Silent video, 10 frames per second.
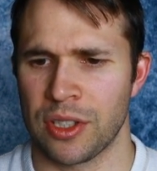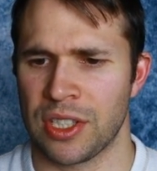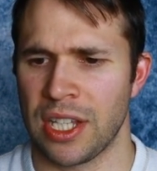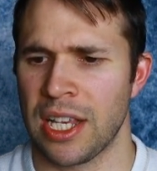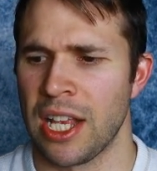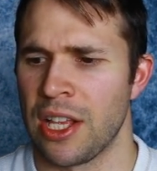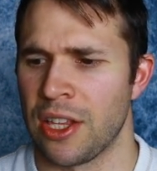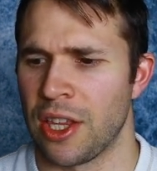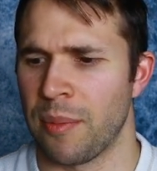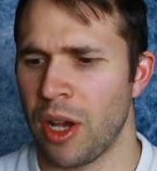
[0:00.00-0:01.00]
you can see
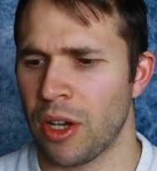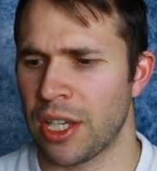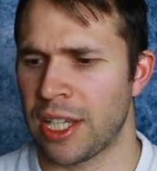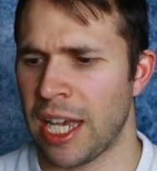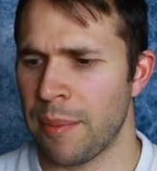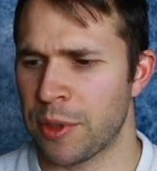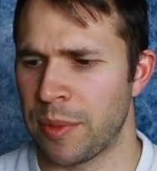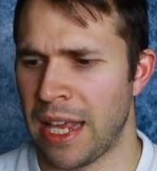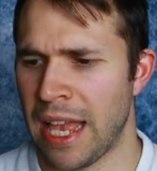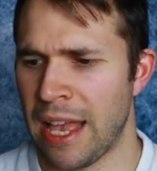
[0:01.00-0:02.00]
that the market
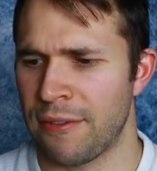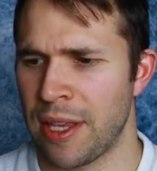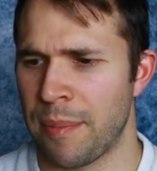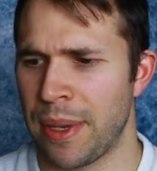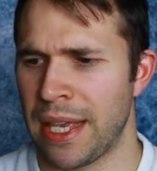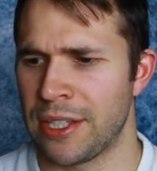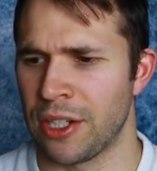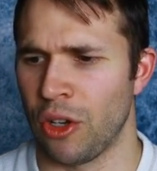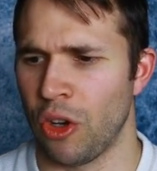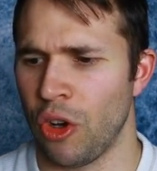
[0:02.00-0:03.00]
cap has been heavily
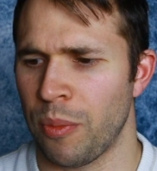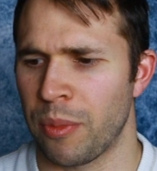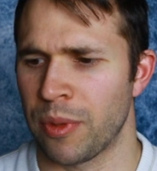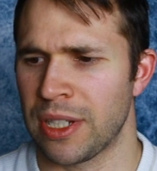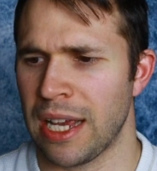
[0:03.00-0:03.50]
beaten up.